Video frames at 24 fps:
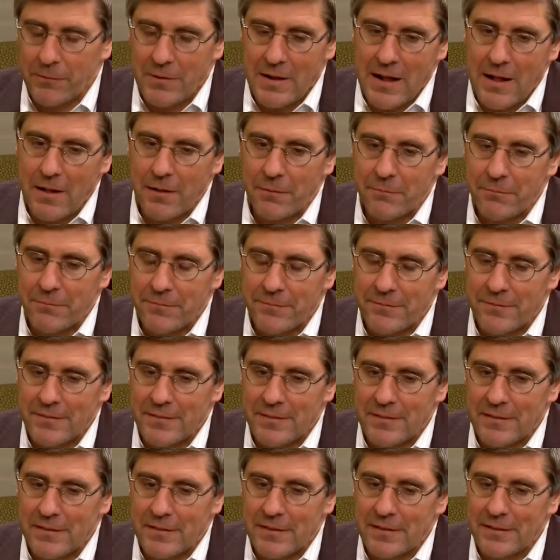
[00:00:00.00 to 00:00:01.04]
Well,
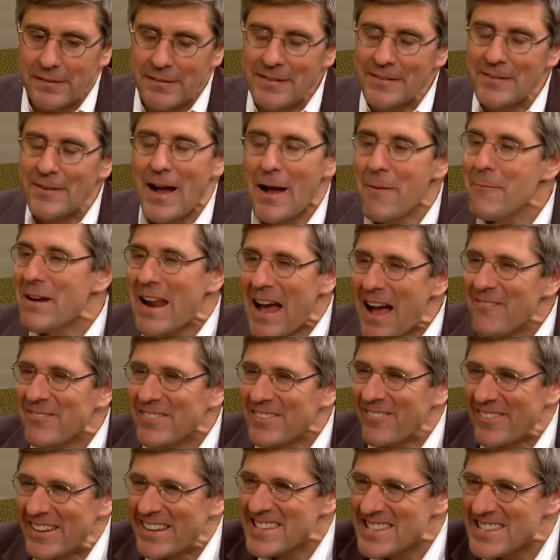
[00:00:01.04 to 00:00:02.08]
you know, I'm an
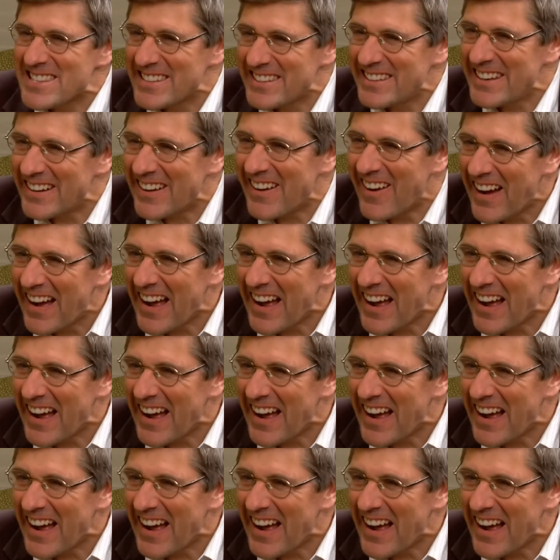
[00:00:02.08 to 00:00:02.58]
optimist. You know,